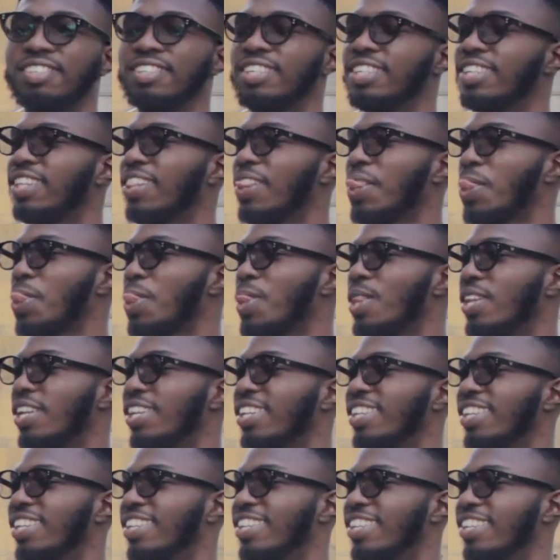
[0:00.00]

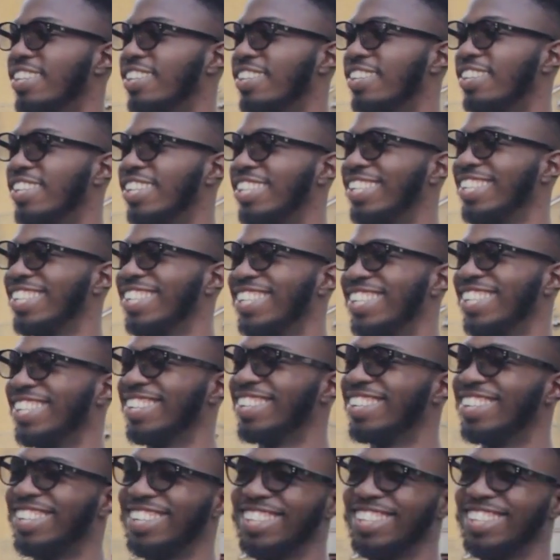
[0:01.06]
[no speech]